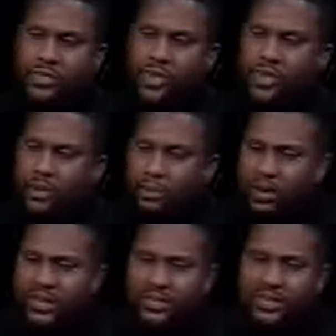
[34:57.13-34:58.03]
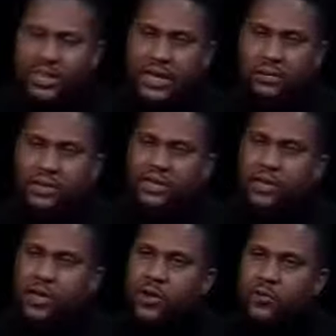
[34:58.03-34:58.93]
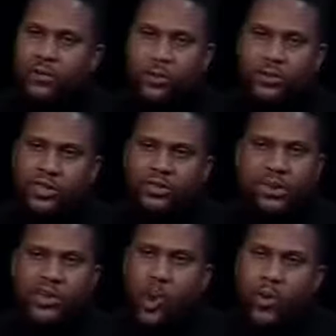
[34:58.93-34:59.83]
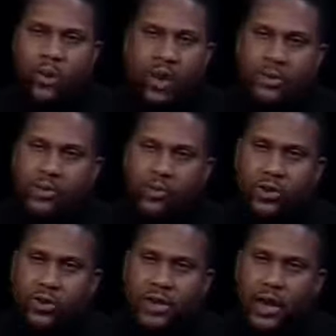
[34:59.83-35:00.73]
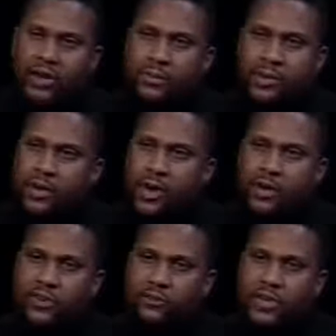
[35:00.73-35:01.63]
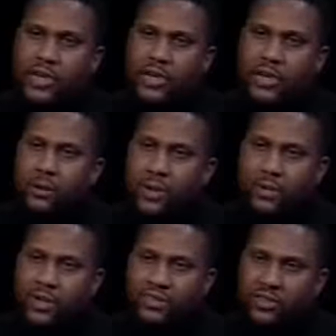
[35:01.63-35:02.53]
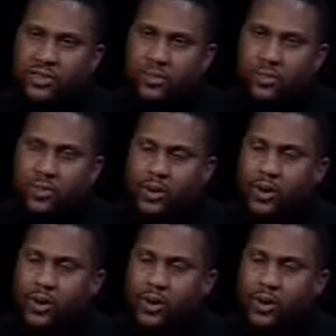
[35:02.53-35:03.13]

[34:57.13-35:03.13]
Complacency keeps us from doing the things we know we ought to be doing to make our community and our country a better place to live and work.